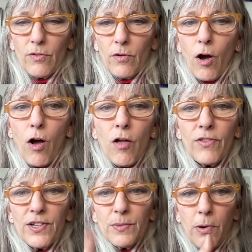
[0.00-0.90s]
all
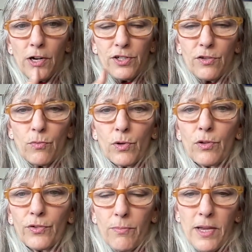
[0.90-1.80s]
these parts of the
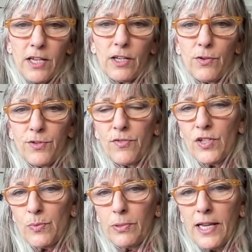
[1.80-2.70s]
world are making use of
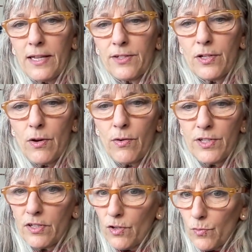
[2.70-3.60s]
this plant. So
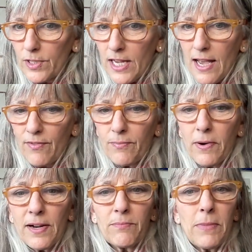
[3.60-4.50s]
it's a good one to have
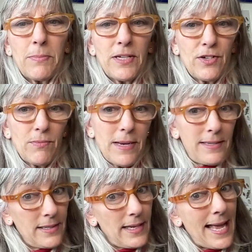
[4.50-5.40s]
around, maybe in your
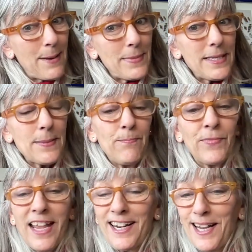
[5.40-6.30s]
medicine cabinet,
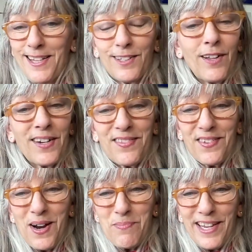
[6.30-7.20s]
and it has a lot of
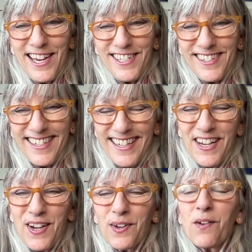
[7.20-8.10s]
other applications.
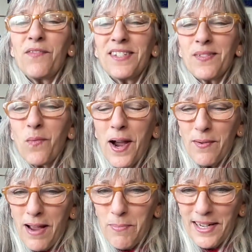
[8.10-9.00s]
Go visit
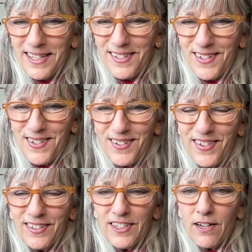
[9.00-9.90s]

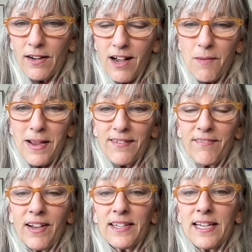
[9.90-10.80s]
whiterabbit.instituteofhealing.com and
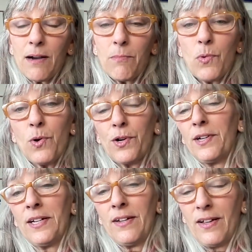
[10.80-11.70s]
find out more
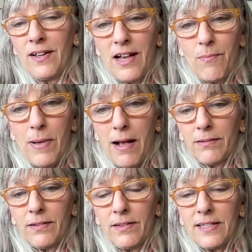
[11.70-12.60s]

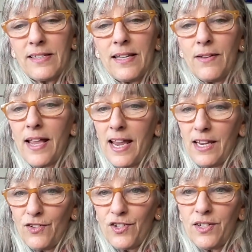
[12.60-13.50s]
about this
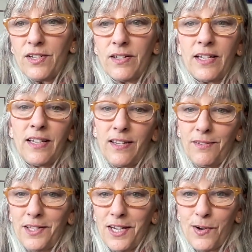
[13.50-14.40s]
ancient
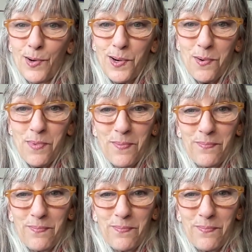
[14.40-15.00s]
healing herb.